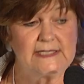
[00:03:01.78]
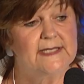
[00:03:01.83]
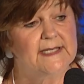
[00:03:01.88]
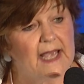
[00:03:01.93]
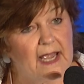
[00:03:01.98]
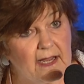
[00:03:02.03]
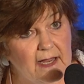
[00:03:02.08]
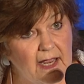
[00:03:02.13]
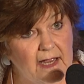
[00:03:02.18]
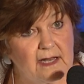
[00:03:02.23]

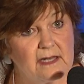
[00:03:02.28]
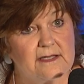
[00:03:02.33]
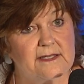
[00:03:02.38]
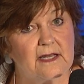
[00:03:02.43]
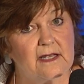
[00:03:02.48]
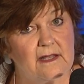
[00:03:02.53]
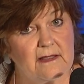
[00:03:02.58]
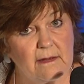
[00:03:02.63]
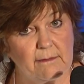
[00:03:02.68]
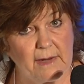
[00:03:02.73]
decades
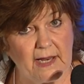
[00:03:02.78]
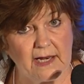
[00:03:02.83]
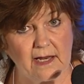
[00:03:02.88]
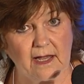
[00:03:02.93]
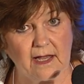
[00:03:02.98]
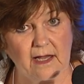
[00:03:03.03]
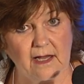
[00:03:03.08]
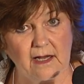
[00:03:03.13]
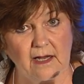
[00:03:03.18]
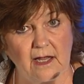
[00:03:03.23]
in the
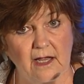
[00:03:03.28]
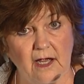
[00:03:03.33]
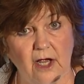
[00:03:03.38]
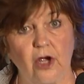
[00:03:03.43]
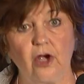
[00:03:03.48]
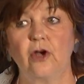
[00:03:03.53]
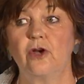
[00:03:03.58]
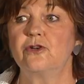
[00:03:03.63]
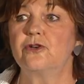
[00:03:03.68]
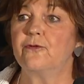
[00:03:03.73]
making,
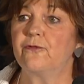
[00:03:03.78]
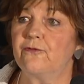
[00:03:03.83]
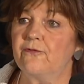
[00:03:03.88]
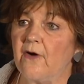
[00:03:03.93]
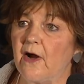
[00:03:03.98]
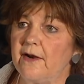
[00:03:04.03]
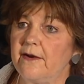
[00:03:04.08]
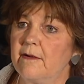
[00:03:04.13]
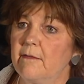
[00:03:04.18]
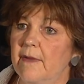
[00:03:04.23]
to
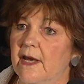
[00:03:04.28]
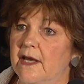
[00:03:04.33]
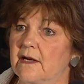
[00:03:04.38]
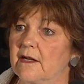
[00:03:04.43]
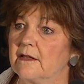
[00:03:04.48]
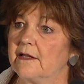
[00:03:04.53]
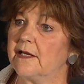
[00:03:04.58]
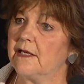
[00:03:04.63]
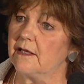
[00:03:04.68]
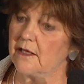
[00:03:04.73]

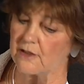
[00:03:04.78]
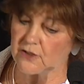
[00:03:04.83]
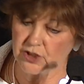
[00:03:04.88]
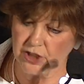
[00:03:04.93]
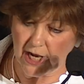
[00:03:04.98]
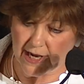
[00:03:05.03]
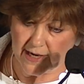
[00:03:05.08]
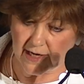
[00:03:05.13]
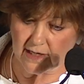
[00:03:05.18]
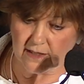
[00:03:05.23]
fundamentally
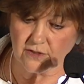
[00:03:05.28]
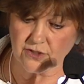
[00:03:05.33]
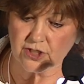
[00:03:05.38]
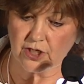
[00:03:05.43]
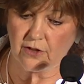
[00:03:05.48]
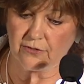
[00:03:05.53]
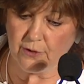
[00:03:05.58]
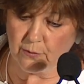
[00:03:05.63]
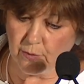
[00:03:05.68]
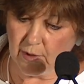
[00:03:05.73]
change
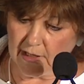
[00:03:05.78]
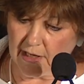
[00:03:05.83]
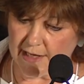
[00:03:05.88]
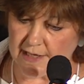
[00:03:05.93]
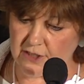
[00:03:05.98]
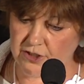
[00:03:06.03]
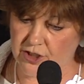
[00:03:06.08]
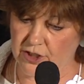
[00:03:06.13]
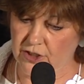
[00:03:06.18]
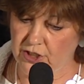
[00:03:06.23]
the
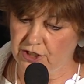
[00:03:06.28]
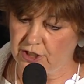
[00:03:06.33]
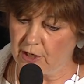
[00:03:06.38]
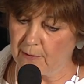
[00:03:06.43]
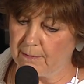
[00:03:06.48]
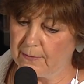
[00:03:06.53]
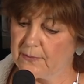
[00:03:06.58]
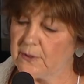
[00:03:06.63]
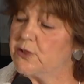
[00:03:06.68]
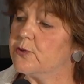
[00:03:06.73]
relationship
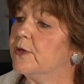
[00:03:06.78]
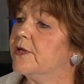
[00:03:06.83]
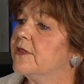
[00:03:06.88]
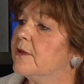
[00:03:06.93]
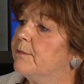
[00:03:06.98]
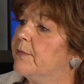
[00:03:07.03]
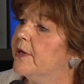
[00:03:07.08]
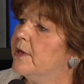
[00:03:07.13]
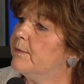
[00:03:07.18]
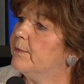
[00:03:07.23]
between the
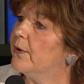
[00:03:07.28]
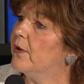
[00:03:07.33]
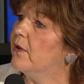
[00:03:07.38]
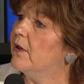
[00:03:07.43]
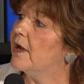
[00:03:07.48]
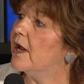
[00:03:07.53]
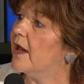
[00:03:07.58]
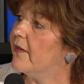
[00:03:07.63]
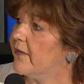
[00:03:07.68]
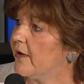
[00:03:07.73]
people
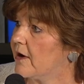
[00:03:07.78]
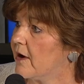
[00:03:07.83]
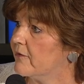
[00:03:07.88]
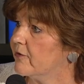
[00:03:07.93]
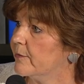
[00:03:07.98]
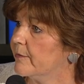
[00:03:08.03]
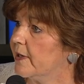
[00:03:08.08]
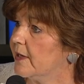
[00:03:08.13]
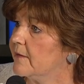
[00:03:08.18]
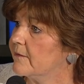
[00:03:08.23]
and the
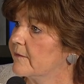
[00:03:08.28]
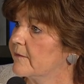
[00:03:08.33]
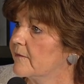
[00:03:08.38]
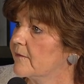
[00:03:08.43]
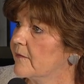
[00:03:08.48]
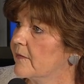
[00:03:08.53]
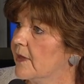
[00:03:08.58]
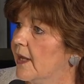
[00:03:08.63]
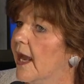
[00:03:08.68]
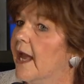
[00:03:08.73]
government,
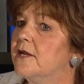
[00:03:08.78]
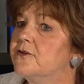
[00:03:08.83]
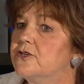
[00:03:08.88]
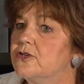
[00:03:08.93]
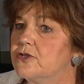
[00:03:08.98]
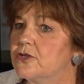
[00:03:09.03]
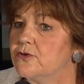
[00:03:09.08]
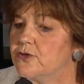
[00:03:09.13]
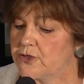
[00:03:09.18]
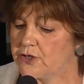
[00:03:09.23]
and to
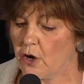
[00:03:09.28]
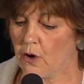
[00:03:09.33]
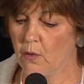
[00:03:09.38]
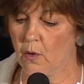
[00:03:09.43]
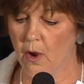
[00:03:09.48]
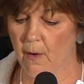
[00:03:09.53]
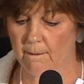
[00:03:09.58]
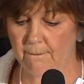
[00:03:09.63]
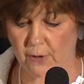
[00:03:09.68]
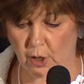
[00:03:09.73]
do so
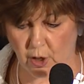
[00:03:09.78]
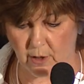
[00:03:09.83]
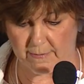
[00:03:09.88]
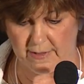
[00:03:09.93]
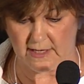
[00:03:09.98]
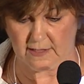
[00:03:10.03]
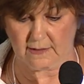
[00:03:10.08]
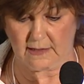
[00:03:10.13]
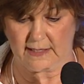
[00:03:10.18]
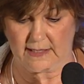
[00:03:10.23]

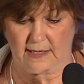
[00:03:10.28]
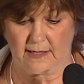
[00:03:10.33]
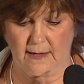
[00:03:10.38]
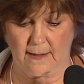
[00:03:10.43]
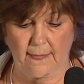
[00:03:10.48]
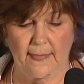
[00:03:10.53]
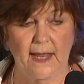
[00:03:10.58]
permanently,